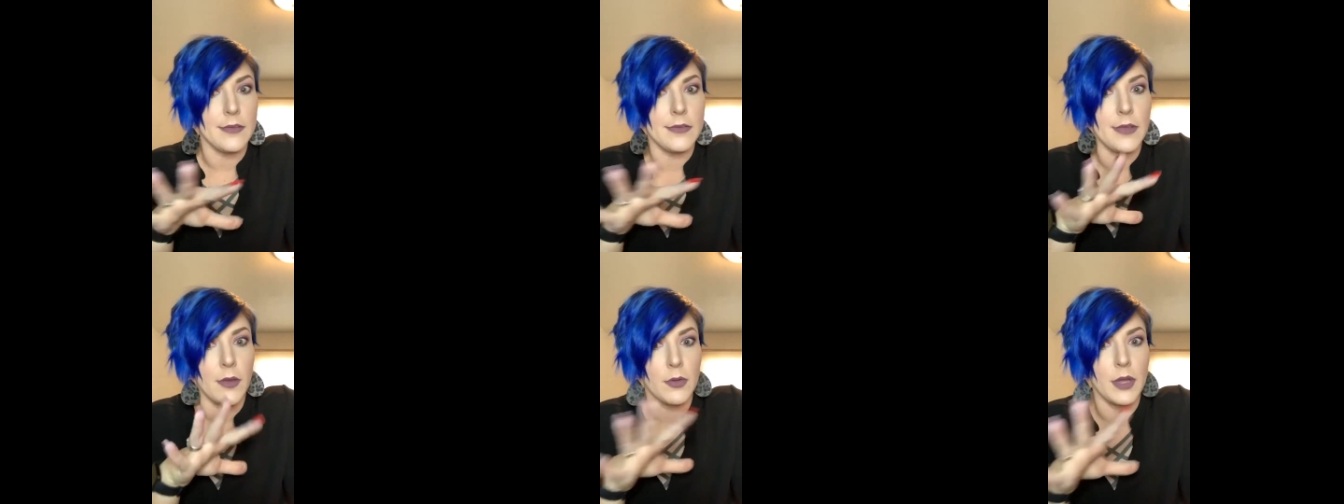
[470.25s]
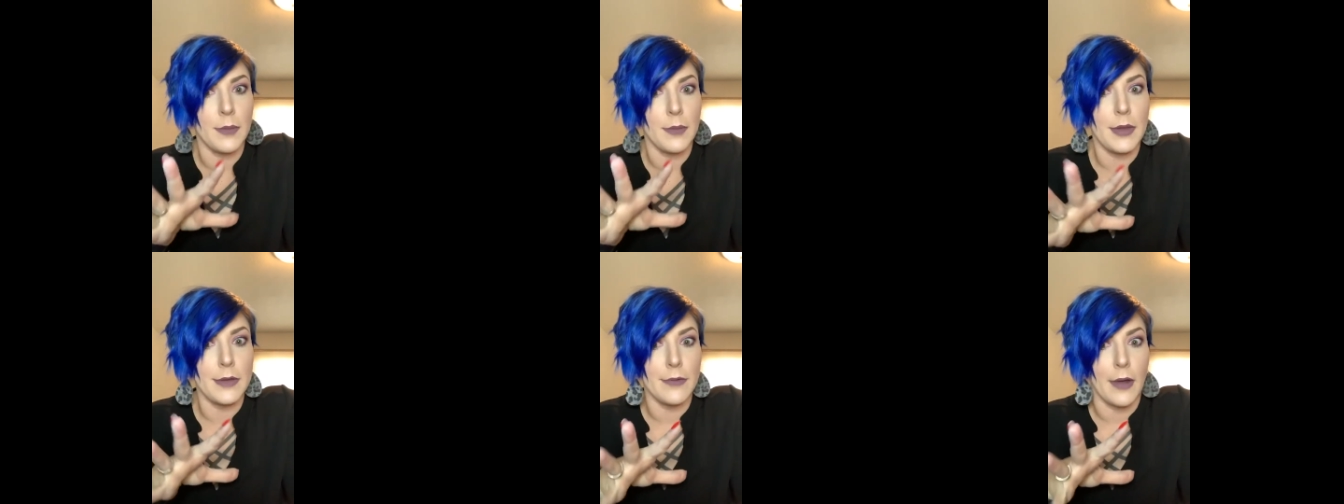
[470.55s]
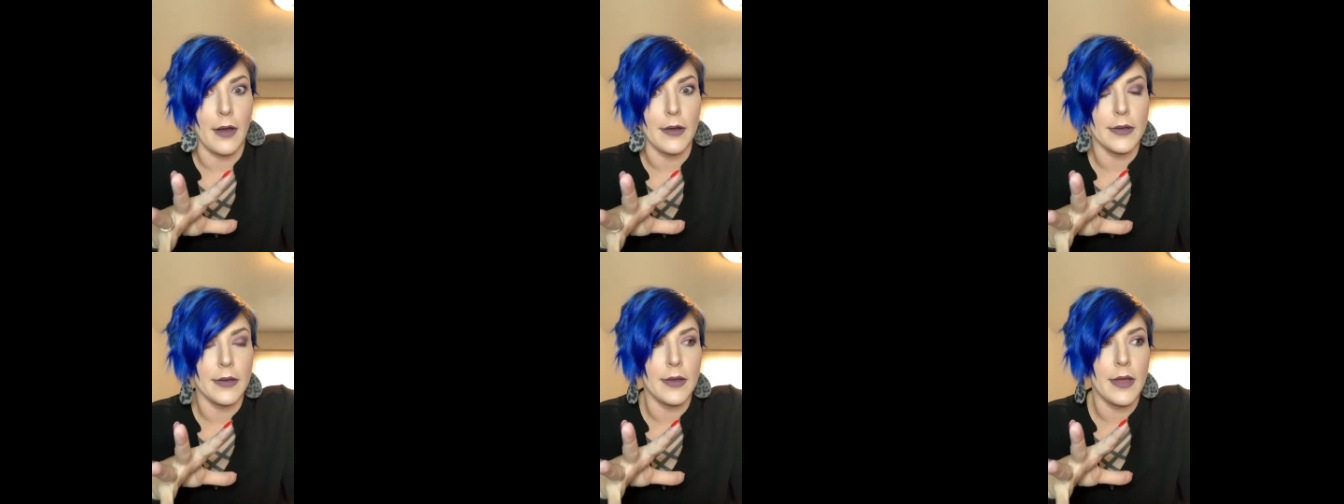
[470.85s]
Don't get me
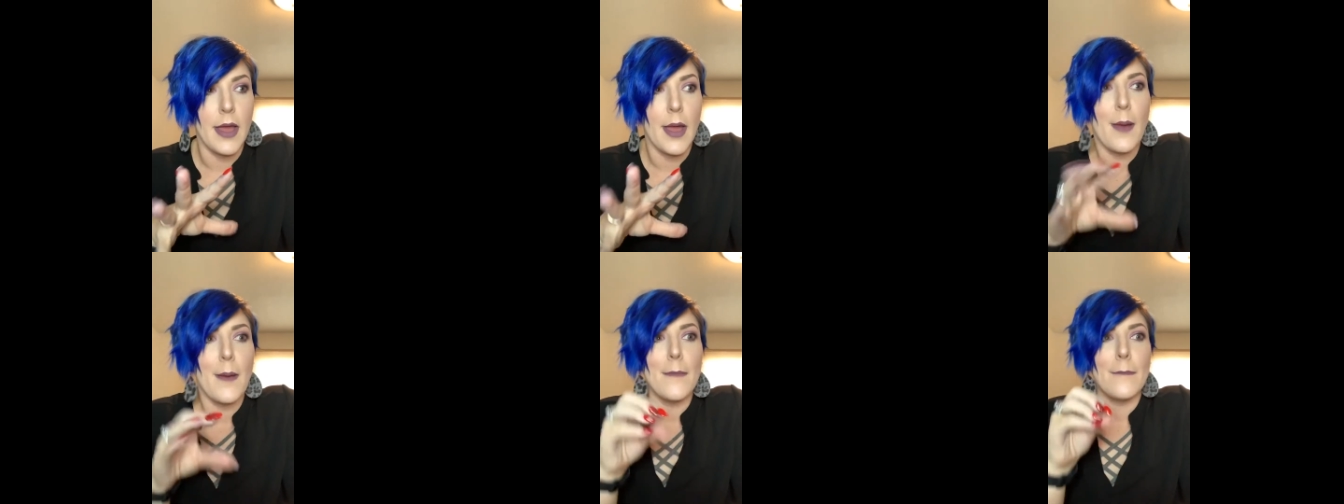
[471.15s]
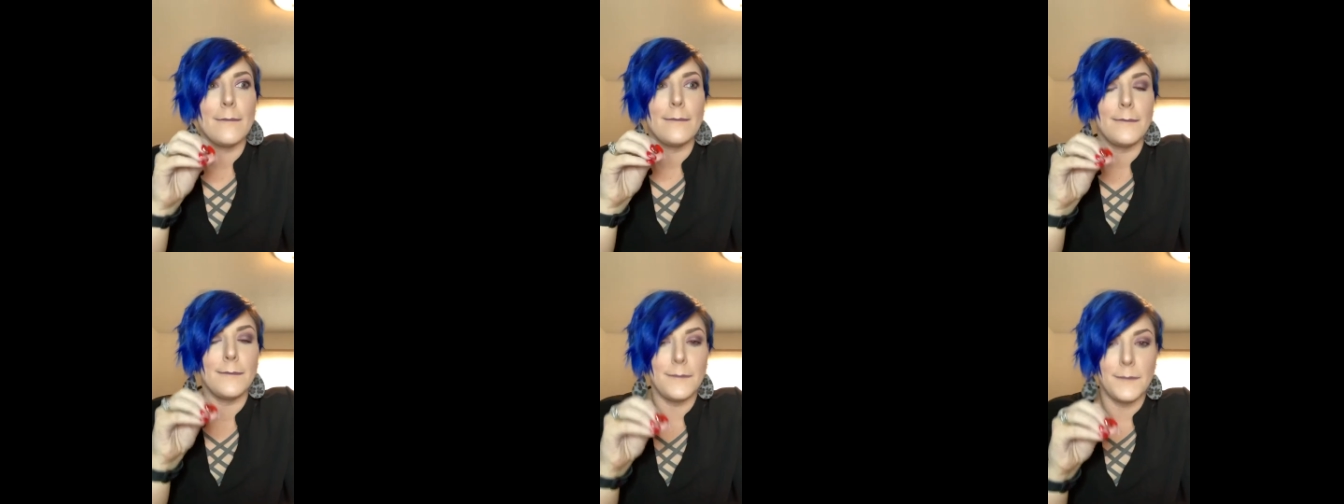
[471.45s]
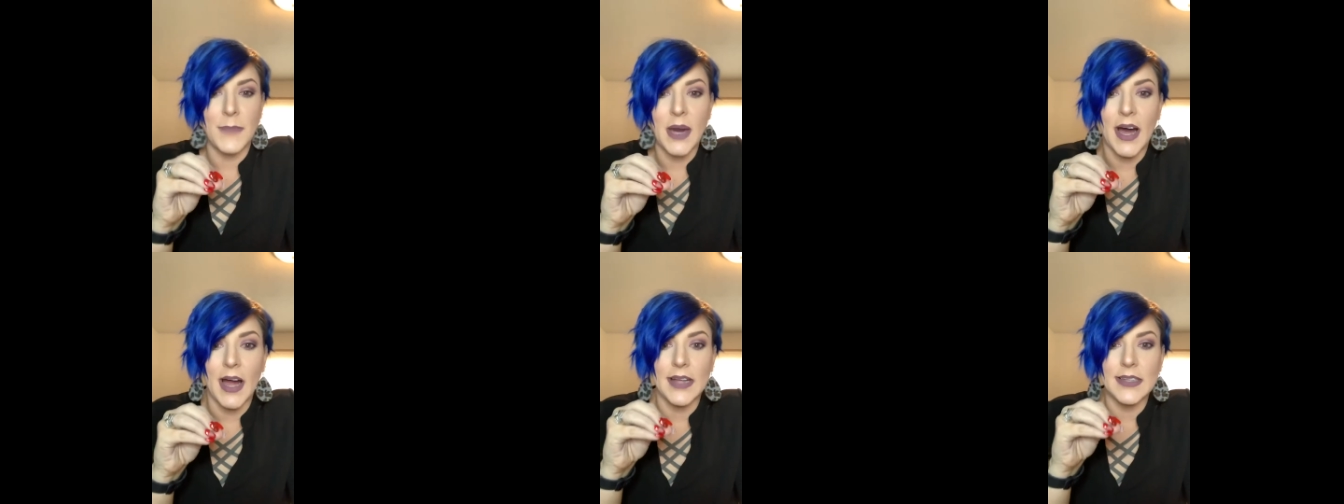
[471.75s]
wrong,
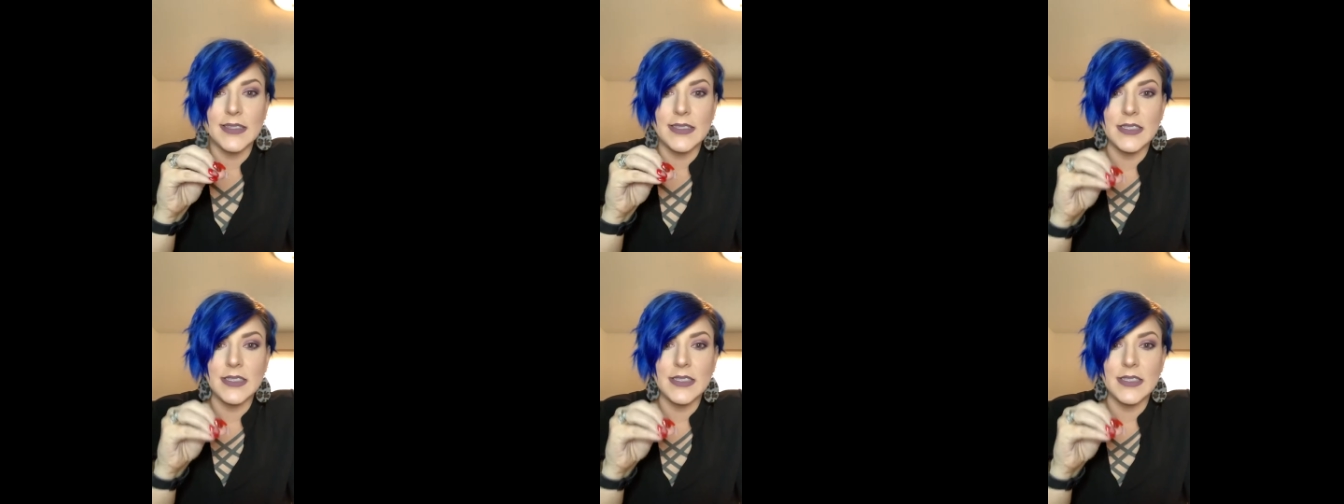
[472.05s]
but